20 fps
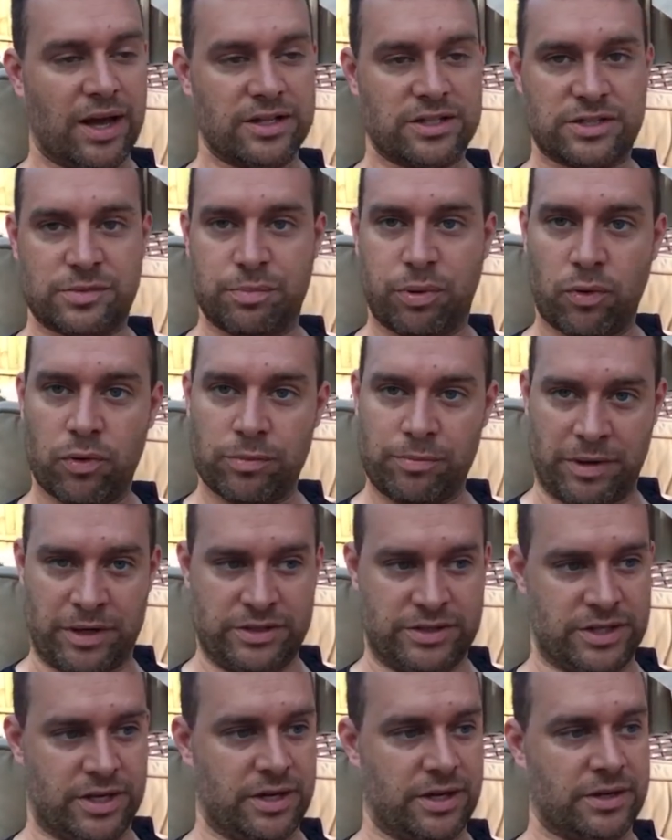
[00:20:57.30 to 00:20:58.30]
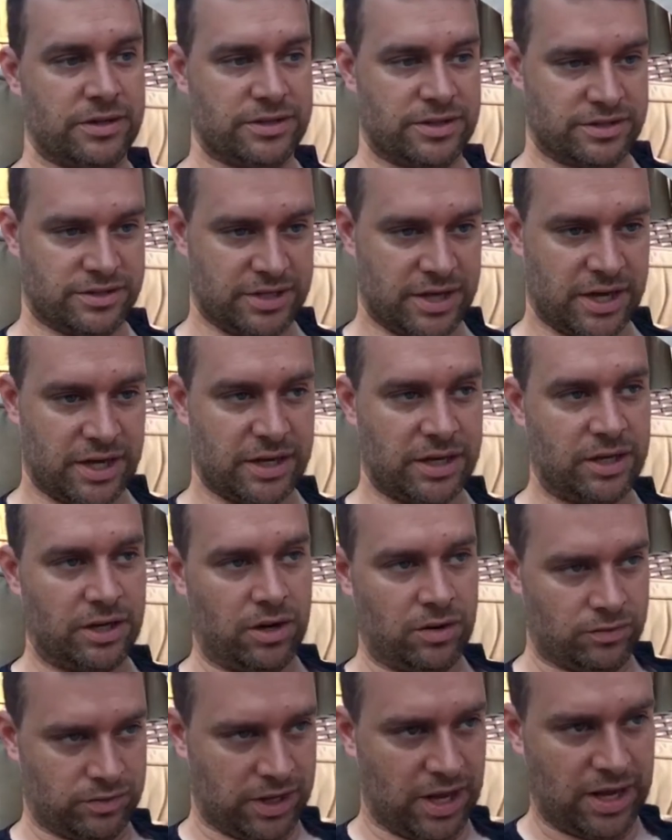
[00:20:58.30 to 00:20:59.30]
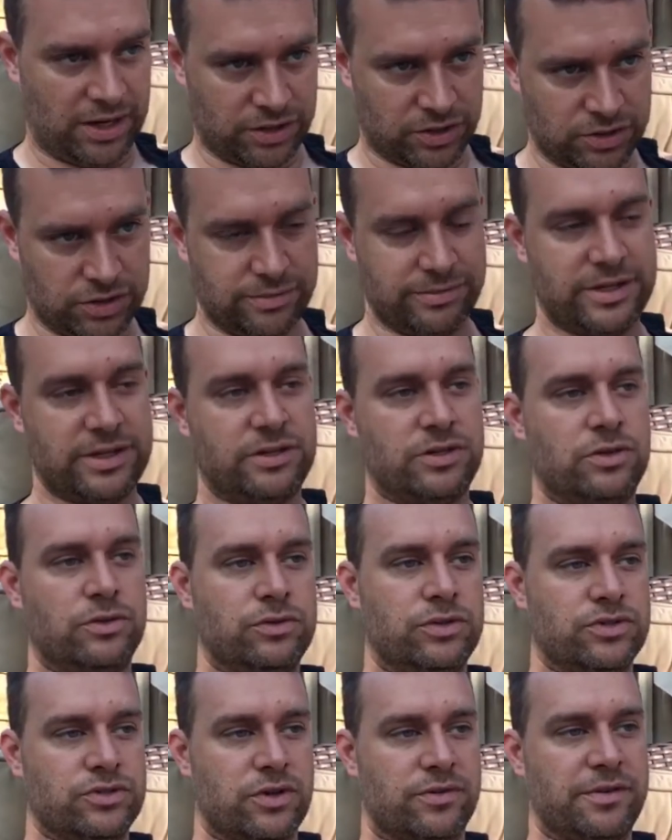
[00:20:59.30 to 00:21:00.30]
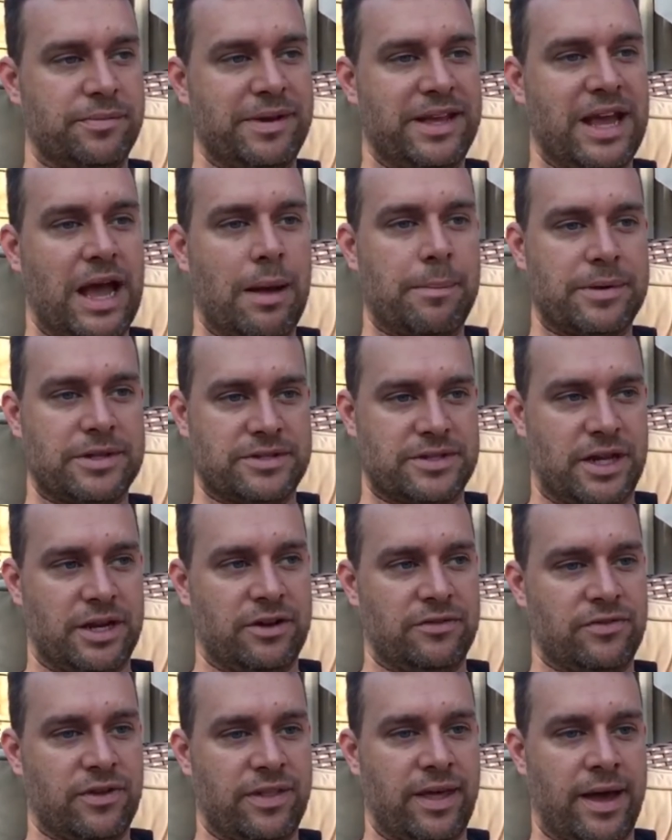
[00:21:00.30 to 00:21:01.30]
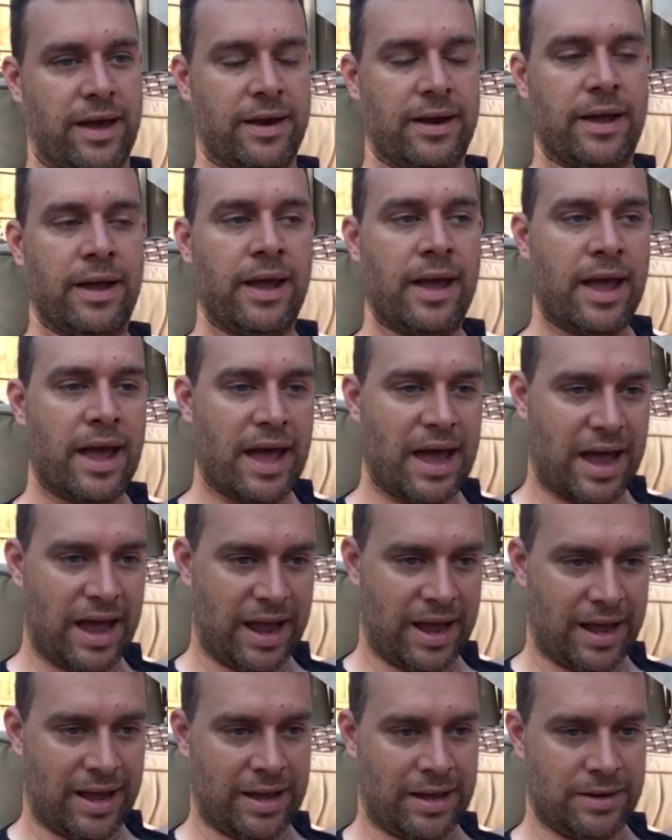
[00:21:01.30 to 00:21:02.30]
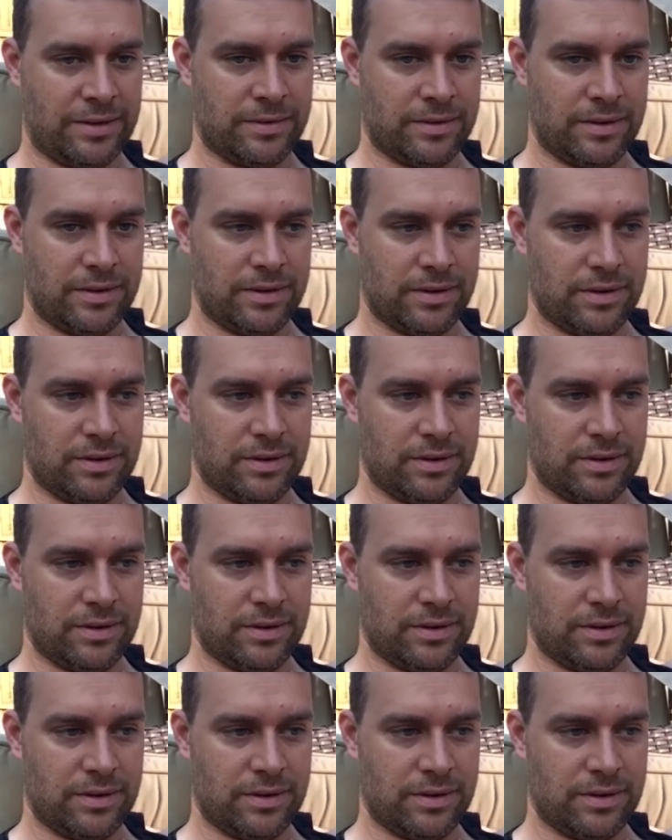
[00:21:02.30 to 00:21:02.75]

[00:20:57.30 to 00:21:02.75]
support me to say, yeah, you deserve to be compensated for that. And